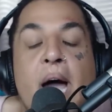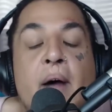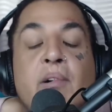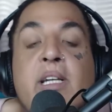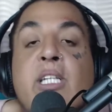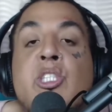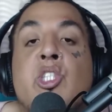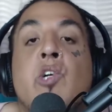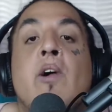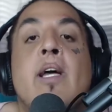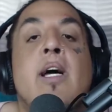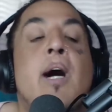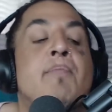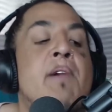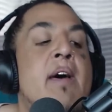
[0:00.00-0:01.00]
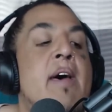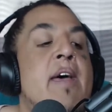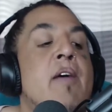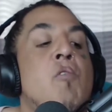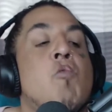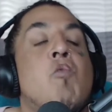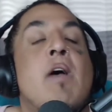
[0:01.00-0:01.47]
Kawaki showing up
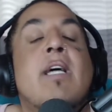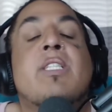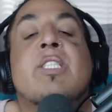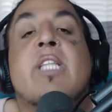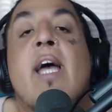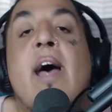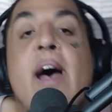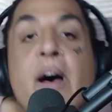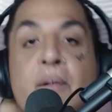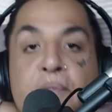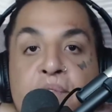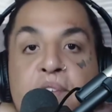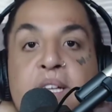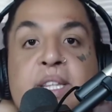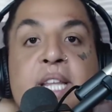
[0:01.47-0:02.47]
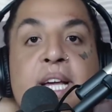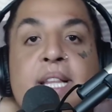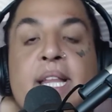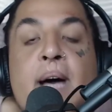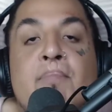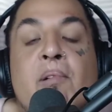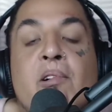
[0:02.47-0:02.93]
erased
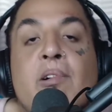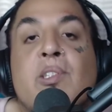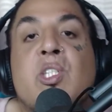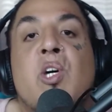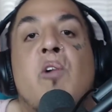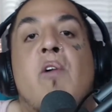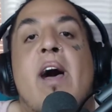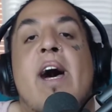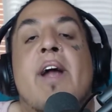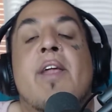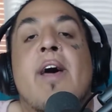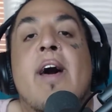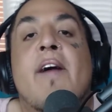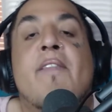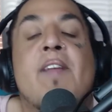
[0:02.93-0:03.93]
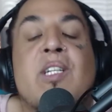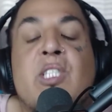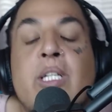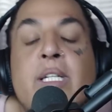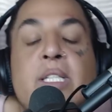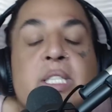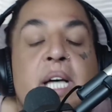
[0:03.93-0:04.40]
everything that Boruto had
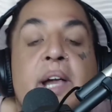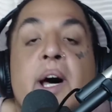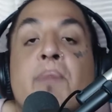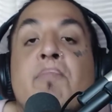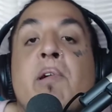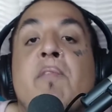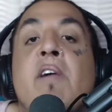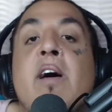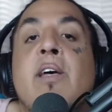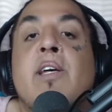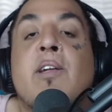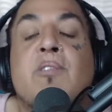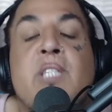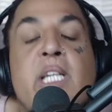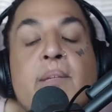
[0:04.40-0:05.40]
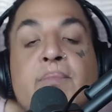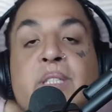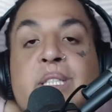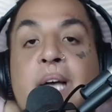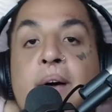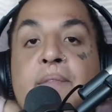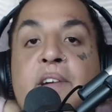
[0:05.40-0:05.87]
initially set up of, you know, Team
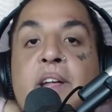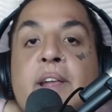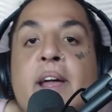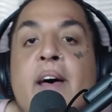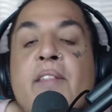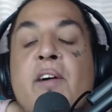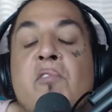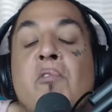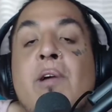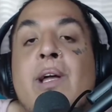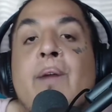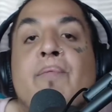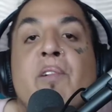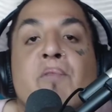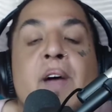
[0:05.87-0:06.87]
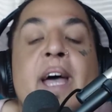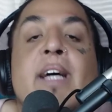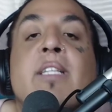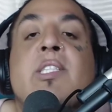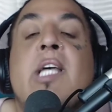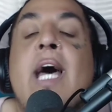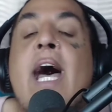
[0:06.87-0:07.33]
Seven, they're going up the
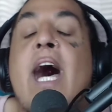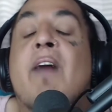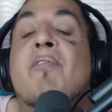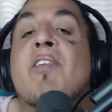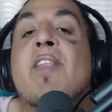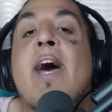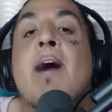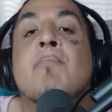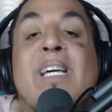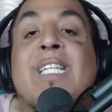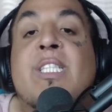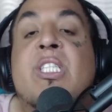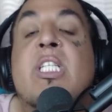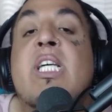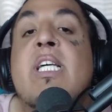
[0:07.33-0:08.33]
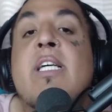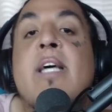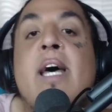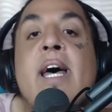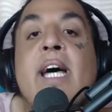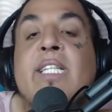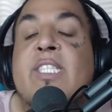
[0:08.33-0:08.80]
ranks. After that,
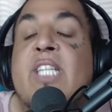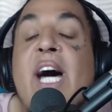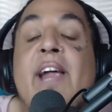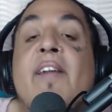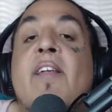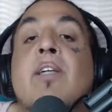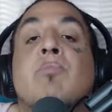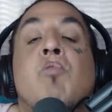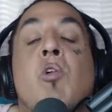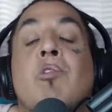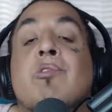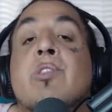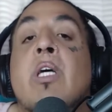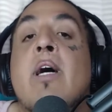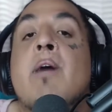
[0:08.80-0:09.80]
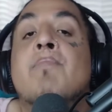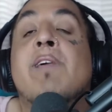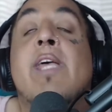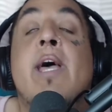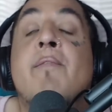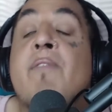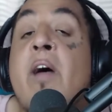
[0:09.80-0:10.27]
Mitsuki and Sarada's roles
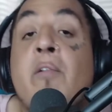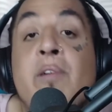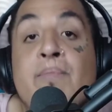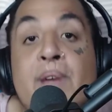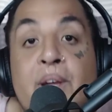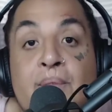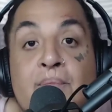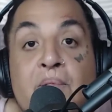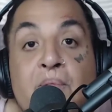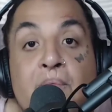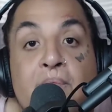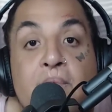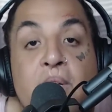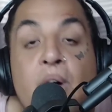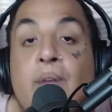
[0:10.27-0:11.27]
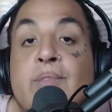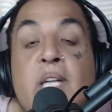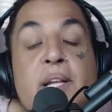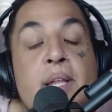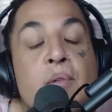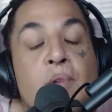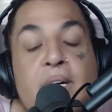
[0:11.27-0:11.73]
became very minimal. You know what I'm
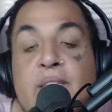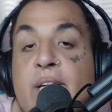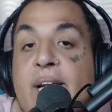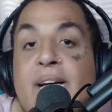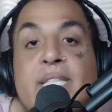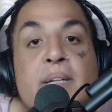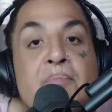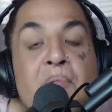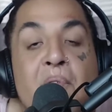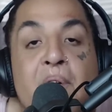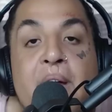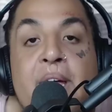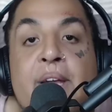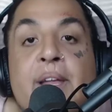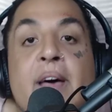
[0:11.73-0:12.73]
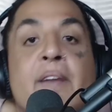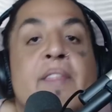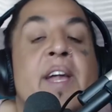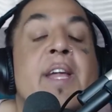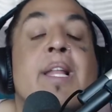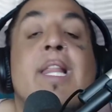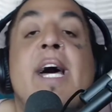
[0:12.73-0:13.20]
saying? They wasn't as important.
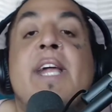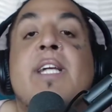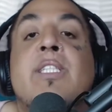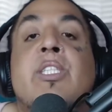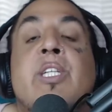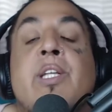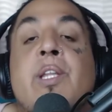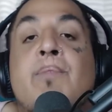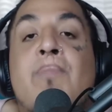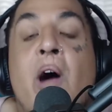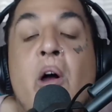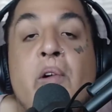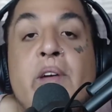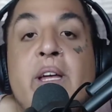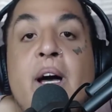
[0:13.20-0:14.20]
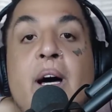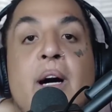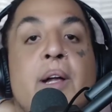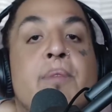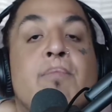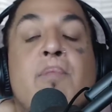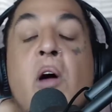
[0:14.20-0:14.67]
Then it led into the
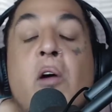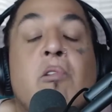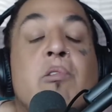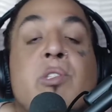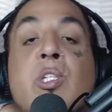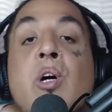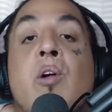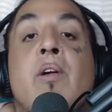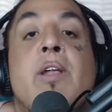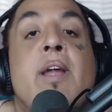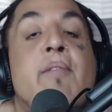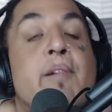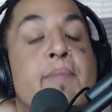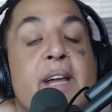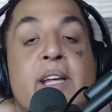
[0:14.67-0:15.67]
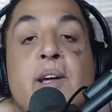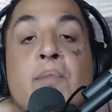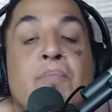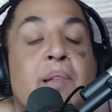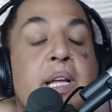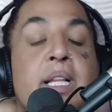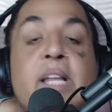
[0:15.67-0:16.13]
Baryon, Naruto, and everybody
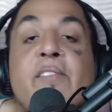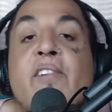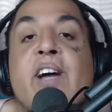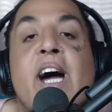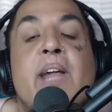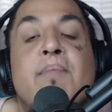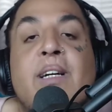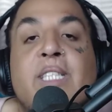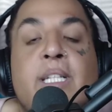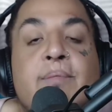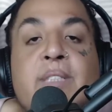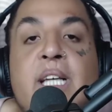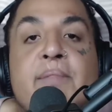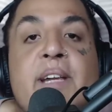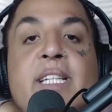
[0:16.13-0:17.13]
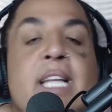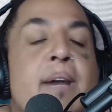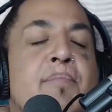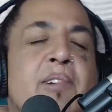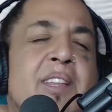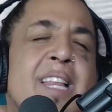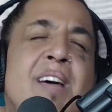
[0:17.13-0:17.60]
completely forgot about Team seven at
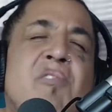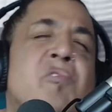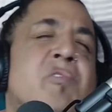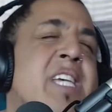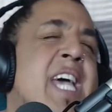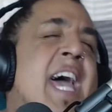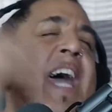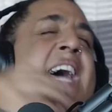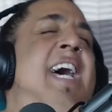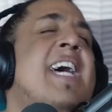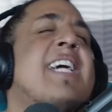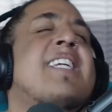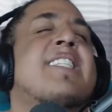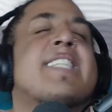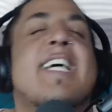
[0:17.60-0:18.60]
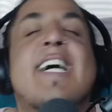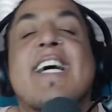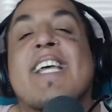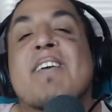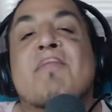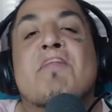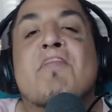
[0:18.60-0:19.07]
that point. They're like, who cares?
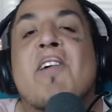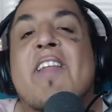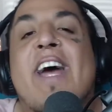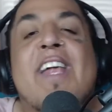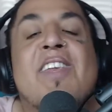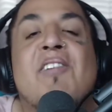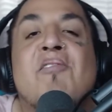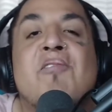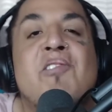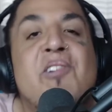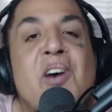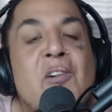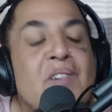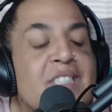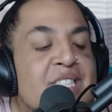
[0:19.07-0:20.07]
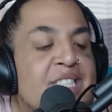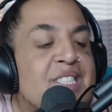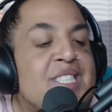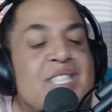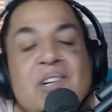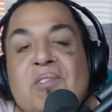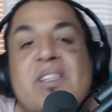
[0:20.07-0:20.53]
Give me more of that Naruto and
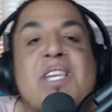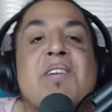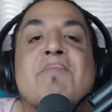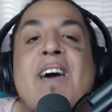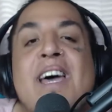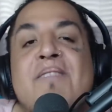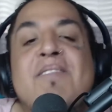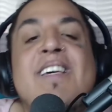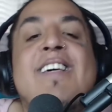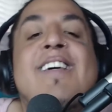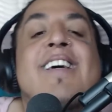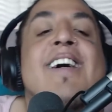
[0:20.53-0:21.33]
Sasuke, baby!